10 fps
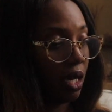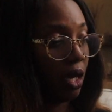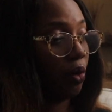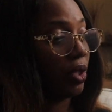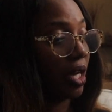
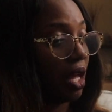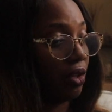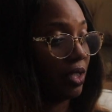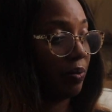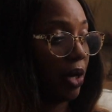Oh, the
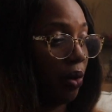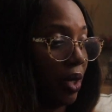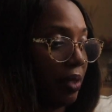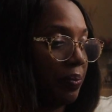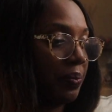color is
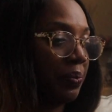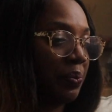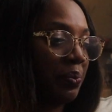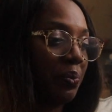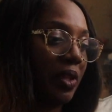Poet.
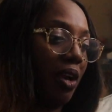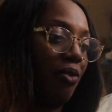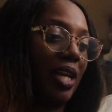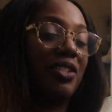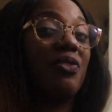
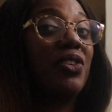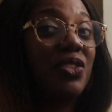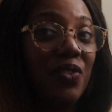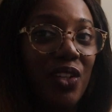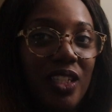Okay, so
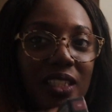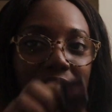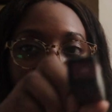first of all, look at this